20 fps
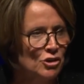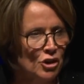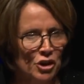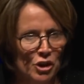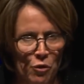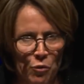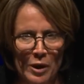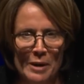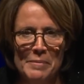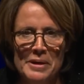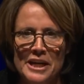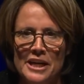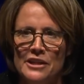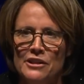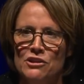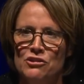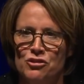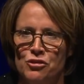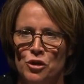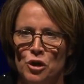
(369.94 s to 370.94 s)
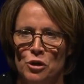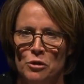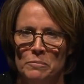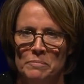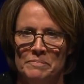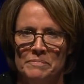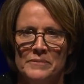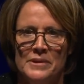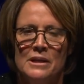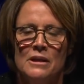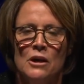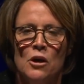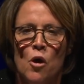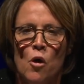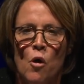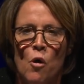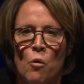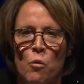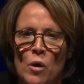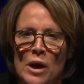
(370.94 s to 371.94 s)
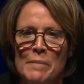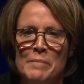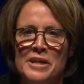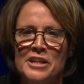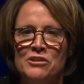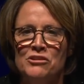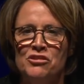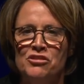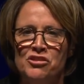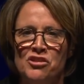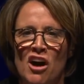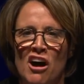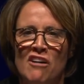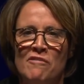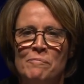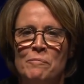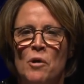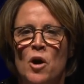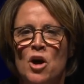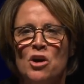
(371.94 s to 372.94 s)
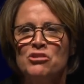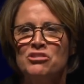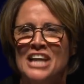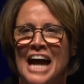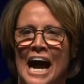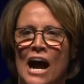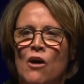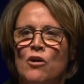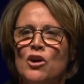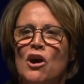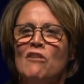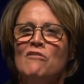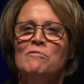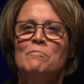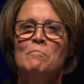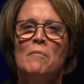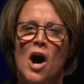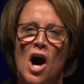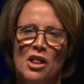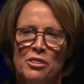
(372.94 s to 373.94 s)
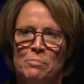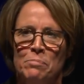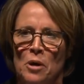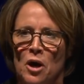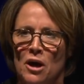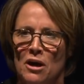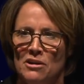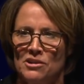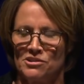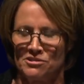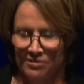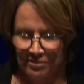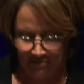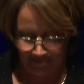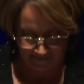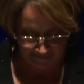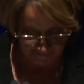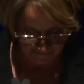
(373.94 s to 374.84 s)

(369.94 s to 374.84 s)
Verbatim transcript: to the women in this room, women's softballs out of mothballs.